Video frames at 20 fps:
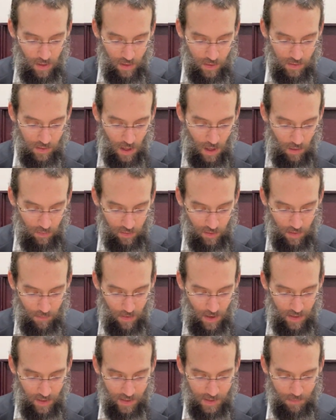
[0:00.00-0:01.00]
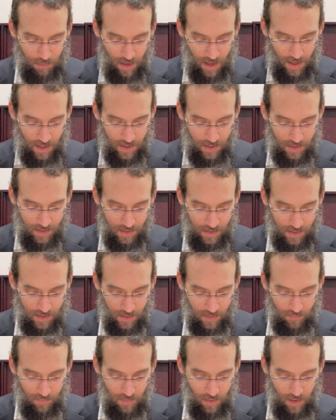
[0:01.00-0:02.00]
So the Gemara
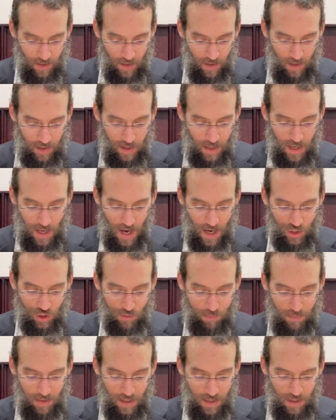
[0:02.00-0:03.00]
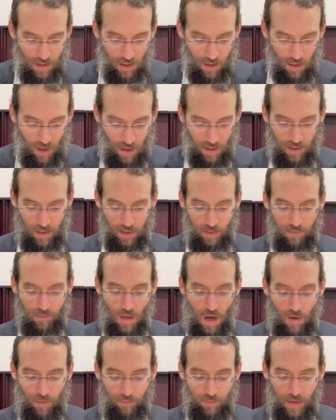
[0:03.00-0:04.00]
explains, Iash inan hachi.
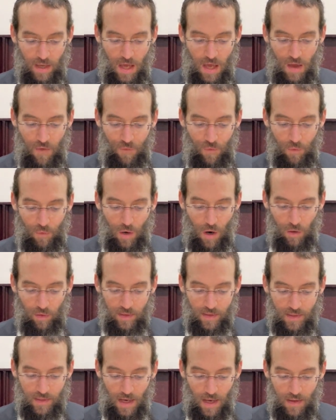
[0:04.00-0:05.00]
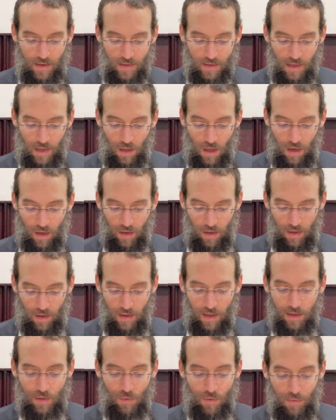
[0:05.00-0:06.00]
Now, if we would only say this halacha,
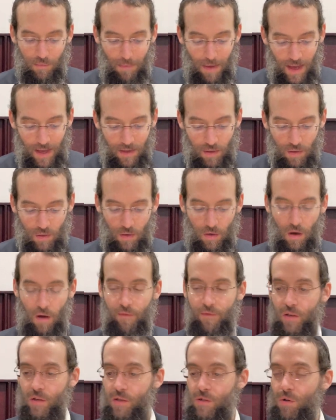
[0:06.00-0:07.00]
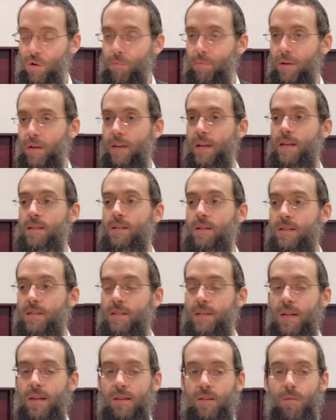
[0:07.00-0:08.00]
that the remainder of the ksuba is
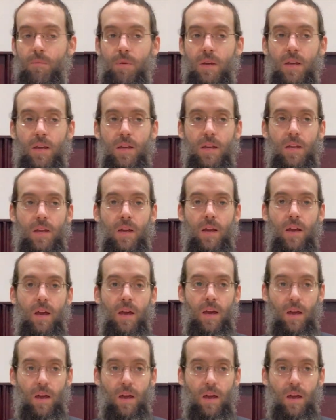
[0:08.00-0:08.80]
considered to be